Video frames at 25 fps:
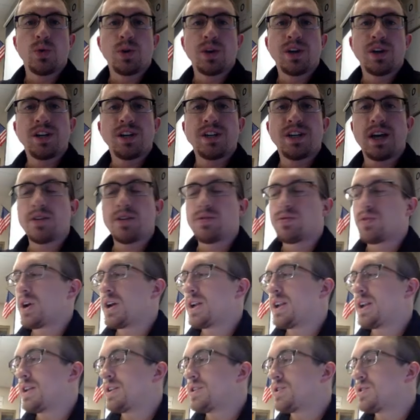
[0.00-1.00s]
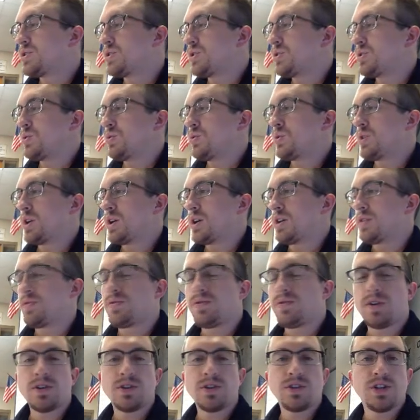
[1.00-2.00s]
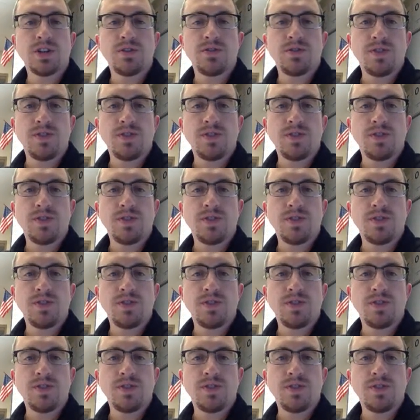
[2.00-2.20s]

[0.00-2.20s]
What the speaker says: Going to dive right into function